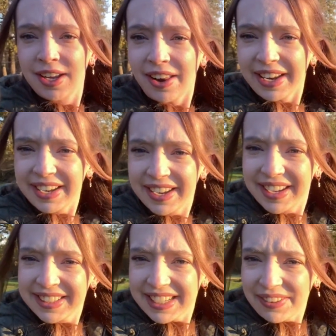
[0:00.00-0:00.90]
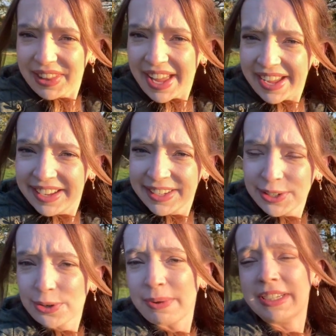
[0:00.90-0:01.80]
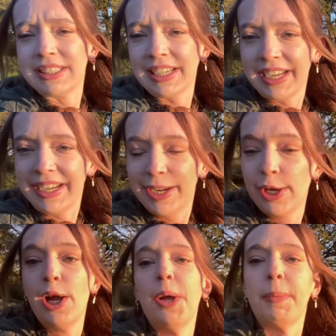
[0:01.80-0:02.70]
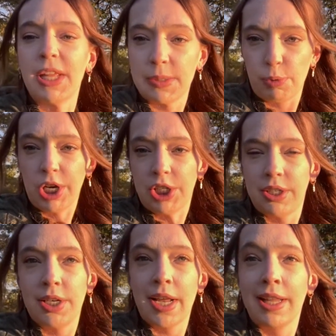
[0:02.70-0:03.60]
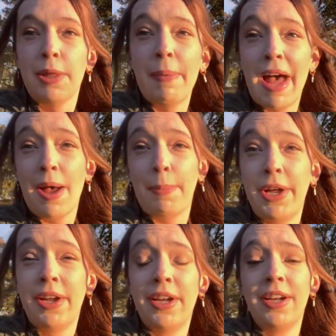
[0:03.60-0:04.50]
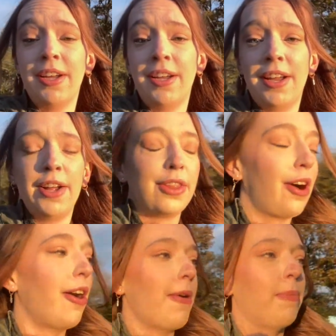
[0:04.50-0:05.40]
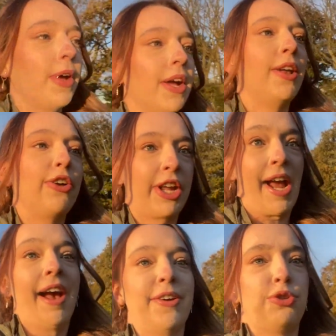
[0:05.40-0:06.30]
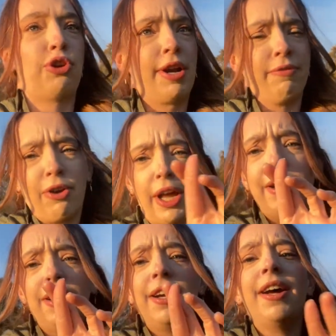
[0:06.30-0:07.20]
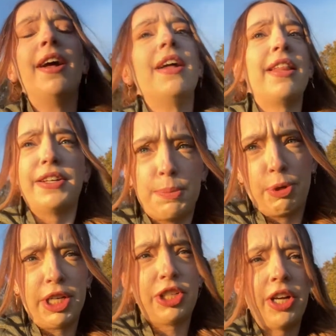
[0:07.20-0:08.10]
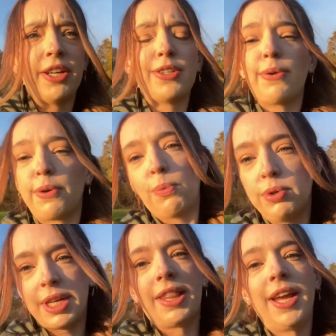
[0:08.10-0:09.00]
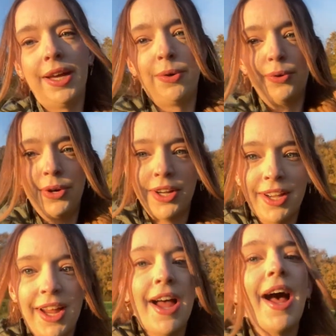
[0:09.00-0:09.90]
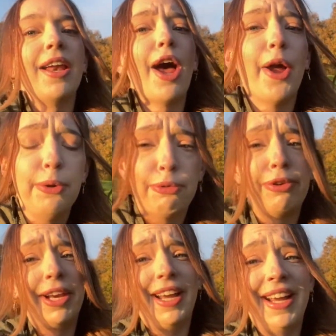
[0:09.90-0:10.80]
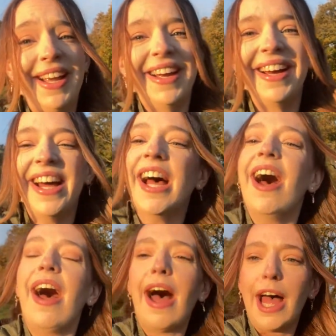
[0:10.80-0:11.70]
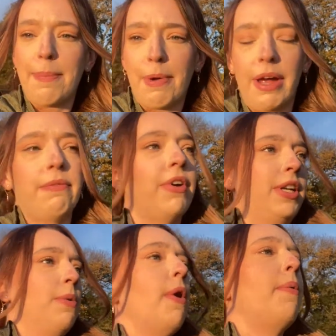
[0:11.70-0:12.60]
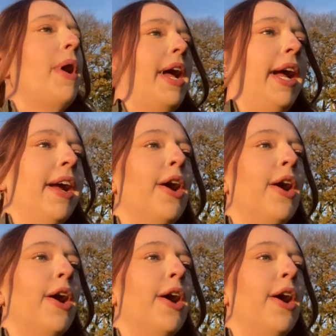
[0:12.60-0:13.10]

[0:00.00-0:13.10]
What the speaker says: like down there, you're not going to be able to see, but there's a bridge. And in the map that I'm looking at and trying to follow, there's a bridge. So I'm going to walk down the hill and hopefully I'm finding my way